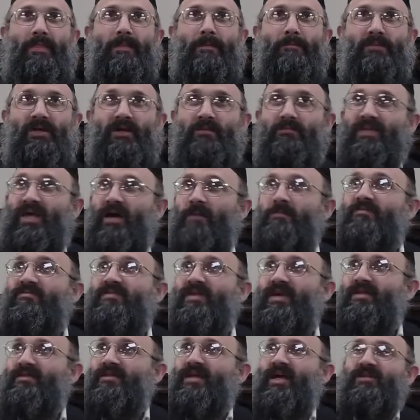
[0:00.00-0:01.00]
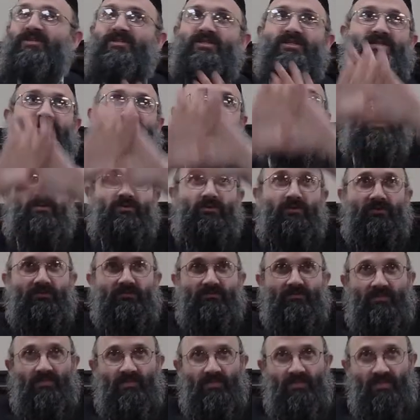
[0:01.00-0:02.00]
But on top of that, not just to
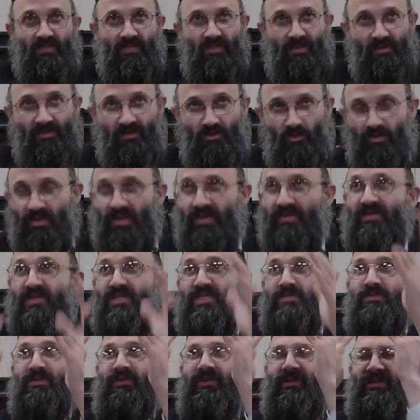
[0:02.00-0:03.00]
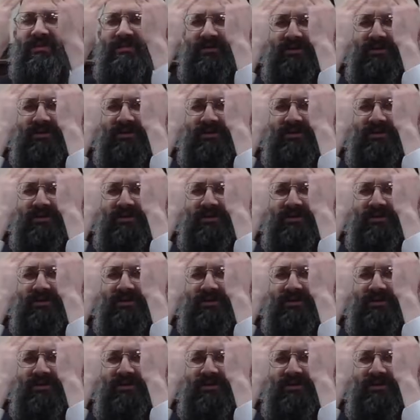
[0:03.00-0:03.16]
go like this, but then